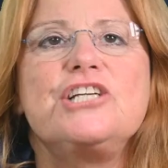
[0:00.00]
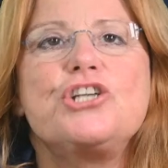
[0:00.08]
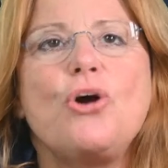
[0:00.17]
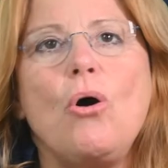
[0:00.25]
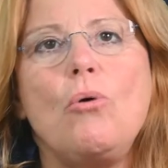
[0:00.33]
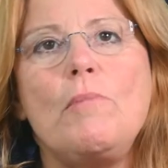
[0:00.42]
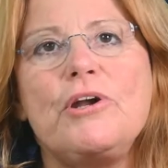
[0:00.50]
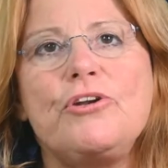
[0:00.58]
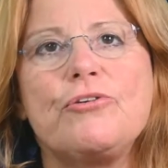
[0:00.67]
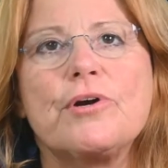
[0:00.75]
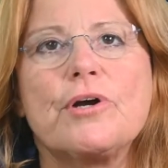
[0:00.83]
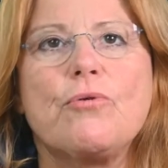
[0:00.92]
your home
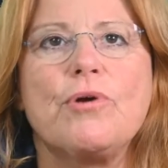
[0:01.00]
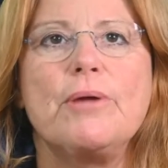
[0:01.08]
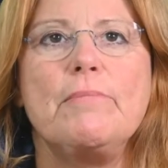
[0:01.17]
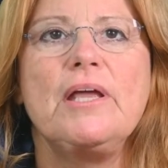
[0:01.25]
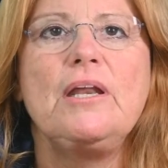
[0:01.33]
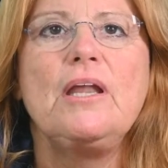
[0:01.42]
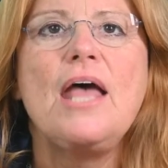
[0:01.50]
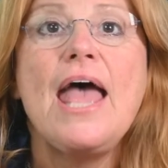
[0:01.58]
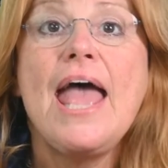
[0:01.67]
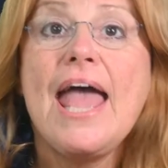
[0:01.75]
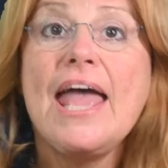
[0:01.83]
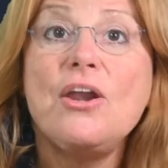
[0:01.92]
under agreement?
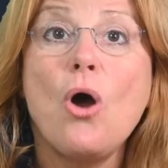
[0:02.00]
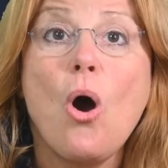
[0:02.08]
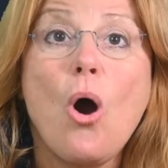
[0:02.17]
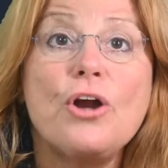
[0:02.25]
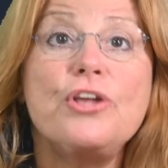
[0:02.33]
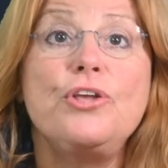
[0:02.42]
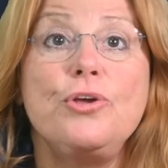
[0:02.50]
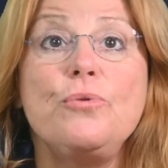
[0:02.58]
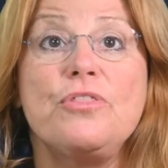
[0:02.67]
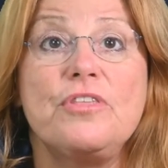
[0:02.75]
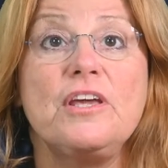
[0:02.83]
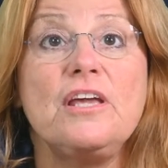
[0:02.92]
And are you
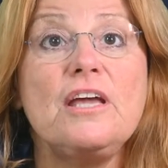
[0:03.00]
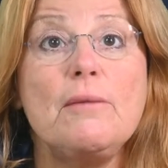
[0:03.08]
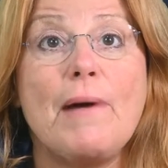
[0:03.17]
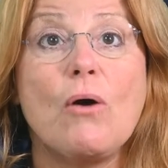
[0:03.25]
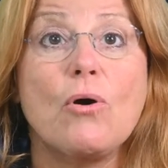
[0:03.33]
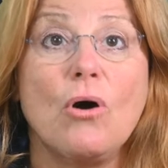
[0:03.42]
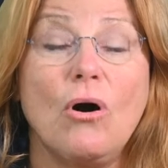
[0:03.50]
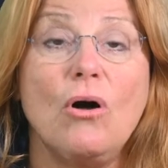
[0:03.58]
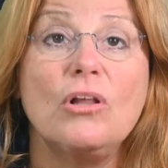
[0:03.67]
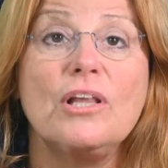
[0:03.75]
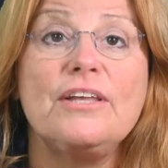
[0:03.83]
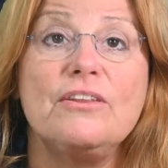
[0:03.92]
thinking about
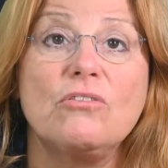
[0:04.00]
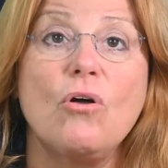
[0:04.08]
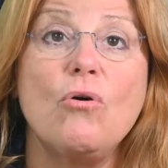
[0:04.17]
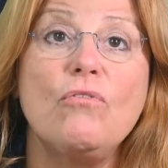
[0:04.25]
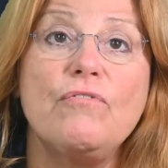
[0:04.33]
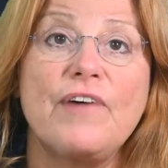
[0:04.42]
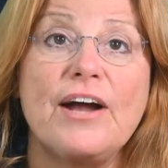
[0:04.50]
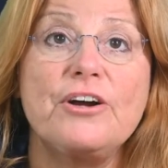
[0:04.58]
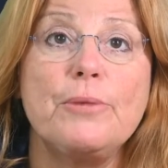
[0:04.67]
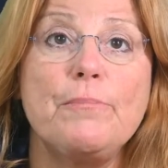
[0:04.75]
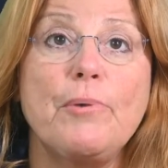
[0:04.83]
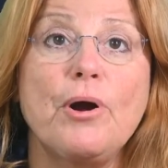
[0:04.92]
calling the local fire
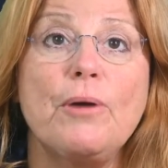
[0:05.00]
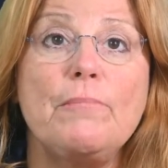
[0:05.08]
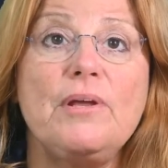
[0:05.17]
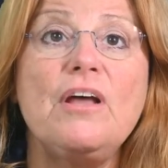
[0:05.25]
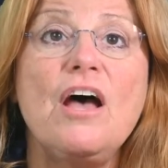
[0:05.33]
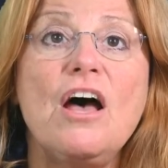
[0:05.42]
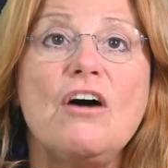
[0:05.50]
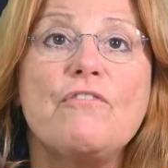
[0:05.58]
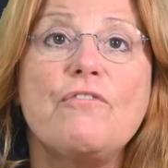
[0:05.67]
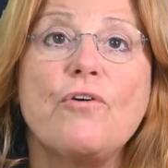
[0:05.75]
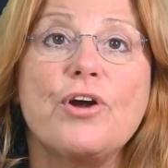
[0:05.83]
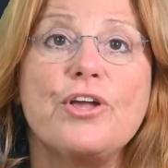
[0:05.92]
department
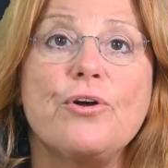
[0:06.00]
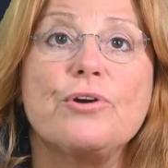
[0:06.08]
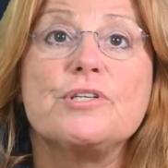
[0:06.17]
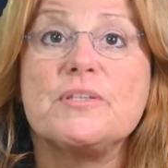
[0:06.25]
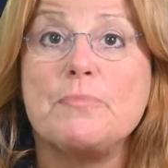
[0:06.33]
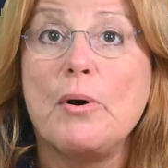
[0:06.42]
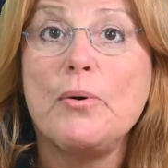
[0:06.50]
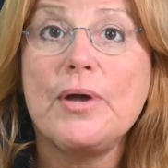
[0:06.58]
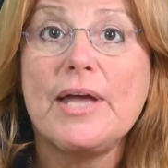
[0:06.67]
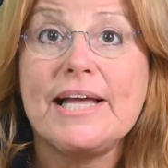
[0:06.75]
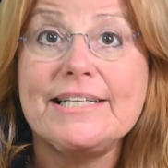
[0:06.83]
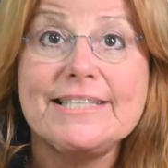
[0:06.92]
for your
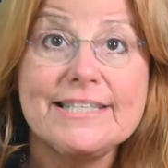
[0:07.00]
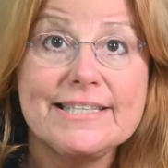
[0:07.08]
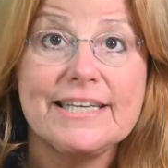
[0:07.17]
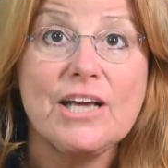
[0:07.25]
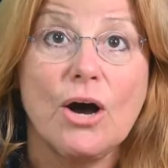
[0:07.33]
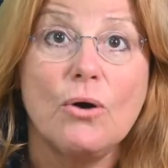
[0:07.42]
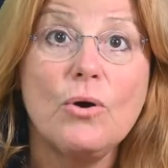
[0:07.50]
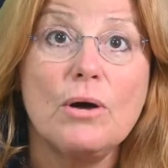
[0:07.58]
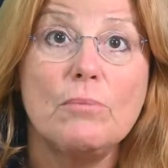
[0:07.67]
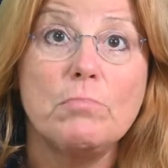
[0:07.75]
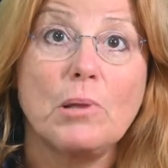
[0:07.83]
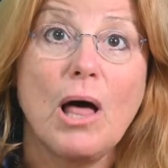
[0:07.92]
smoke and CO
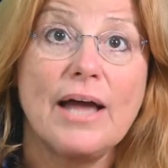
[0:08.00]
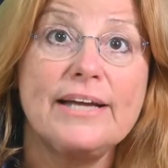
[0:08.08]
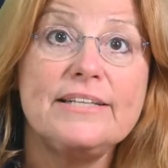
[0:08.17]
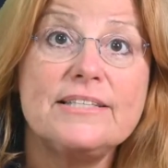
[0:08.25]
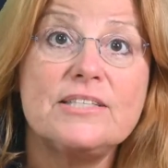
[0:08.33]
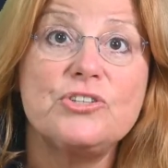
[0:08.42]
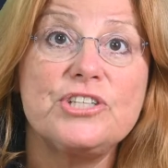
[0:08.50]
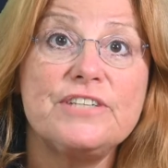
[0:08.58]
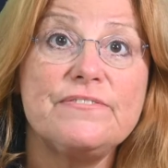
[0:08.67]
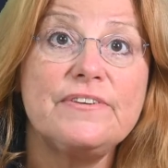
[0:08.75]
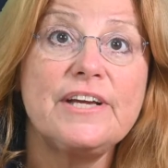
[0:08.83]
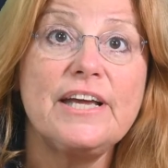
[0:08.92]
compliance
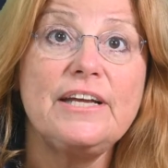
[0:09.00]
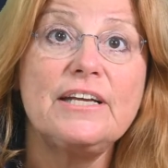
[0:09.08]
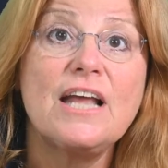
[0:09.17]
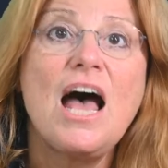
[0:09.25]
certificate?